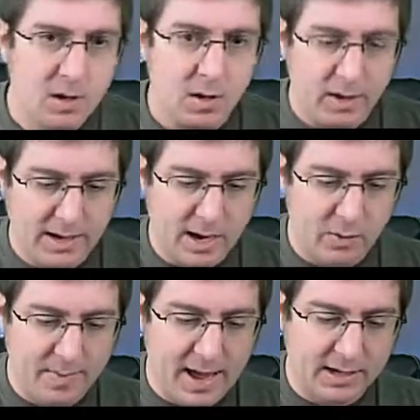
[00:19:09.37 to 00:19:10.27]
Alright, now
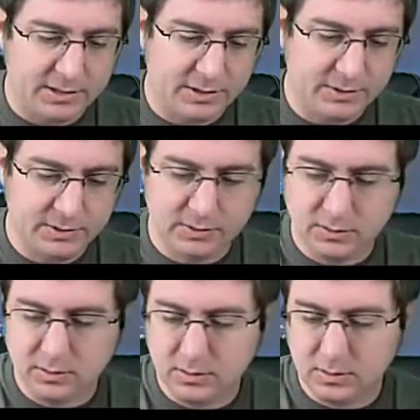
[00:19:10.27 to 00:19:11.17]
we're back to
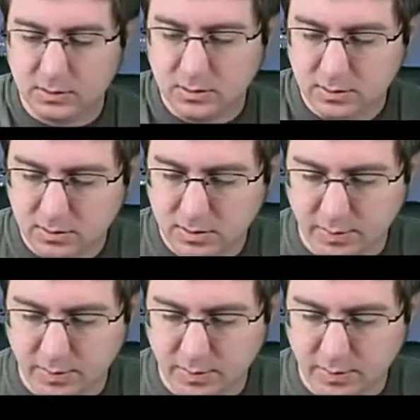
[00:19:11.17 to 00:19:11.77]
the